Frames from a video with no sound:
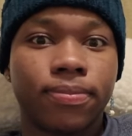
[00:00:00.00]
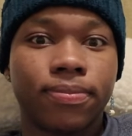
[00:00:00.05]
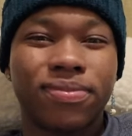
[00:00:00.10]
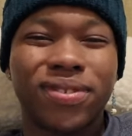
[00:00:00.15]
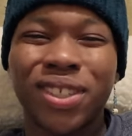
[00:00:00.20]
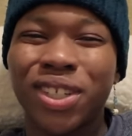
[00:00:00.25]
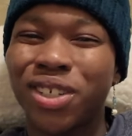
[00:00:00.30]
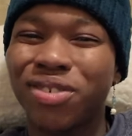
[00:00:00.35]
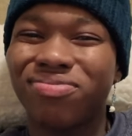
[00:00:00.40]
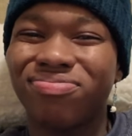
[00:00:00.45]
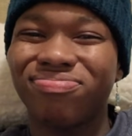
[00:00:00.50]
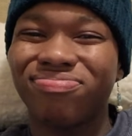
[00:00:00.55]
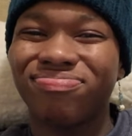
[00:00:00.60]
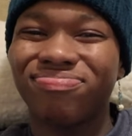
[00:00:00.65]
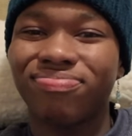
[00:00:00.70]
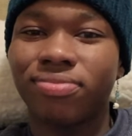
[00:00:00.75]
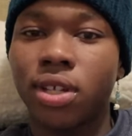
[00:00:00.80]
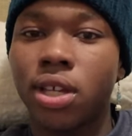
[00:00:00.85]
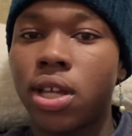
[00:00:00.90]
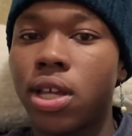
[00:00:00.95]
You know?
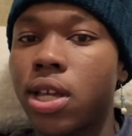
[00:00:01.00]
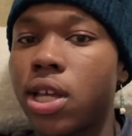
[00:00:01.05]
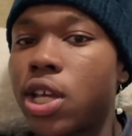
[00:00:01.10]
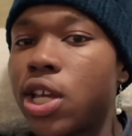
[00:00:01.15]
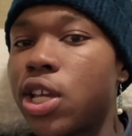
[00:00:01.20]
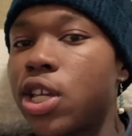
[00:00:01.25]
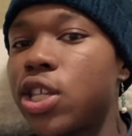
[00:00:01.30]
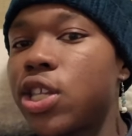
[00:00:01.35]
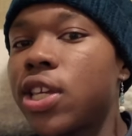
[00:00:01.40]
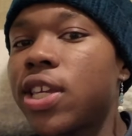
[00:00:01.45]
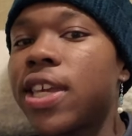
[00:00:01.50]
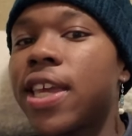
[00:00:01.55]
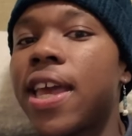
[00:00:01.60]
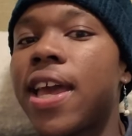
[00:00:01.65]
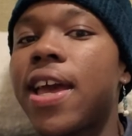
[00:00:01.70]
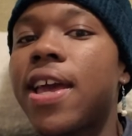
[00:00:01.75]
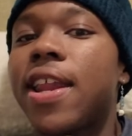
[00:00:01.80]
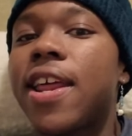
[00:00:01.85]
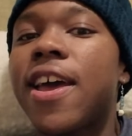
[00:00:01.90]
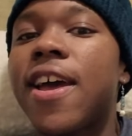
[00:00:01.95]
You
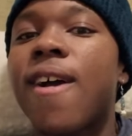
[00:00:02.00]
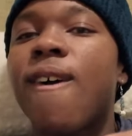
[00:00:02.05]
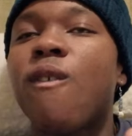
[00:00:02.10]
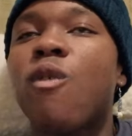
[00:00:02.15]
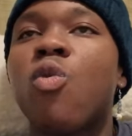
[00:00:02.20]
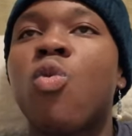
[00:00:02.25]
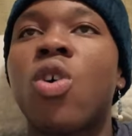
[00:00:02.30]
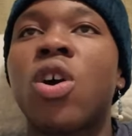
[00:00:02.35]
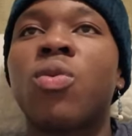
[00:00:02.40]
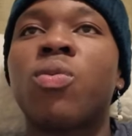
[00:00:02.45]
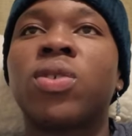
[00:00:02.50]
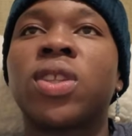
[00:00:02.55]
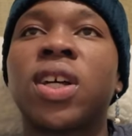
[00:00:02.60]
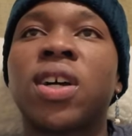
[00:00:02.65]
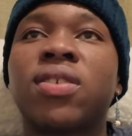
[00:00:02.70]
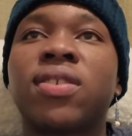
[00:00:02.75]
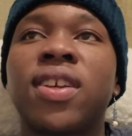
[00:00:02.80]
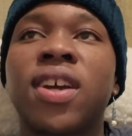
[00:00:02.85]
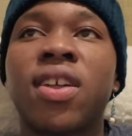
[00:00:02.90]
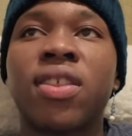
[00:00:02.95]
can't have one
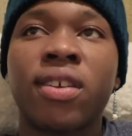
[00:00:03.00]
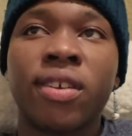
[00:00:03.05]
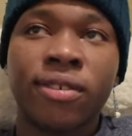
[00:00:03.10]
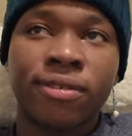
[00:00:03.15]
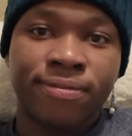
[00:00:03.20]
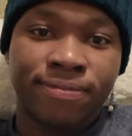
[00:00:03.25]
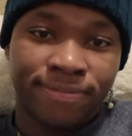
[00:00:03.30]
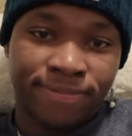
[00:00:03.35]
without the other.